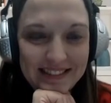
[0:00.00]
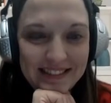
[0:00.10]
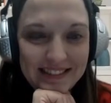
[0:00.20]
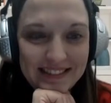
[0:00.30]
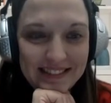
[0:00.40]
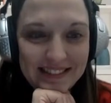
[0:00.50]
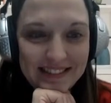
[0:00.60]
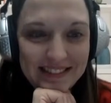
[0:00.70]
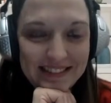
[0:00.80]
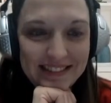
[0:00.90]

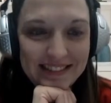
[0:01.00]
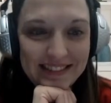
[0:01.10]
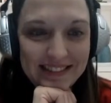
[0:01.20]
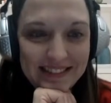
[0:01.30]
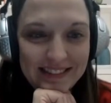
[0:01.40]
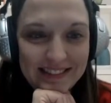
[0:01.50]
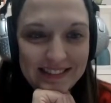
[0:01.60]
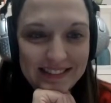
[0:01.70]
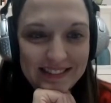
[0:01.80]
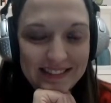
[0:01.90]

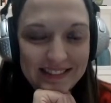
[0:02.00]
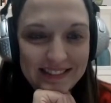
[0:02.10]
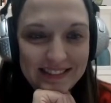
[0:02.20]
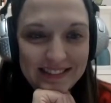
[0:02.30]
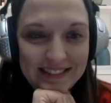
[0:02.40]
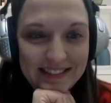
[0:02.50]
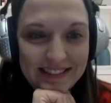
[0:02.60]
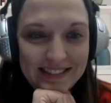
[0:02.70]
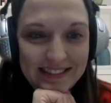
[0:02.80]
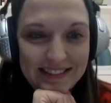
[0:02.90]

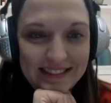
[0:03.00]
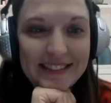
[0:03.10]
(not speaking)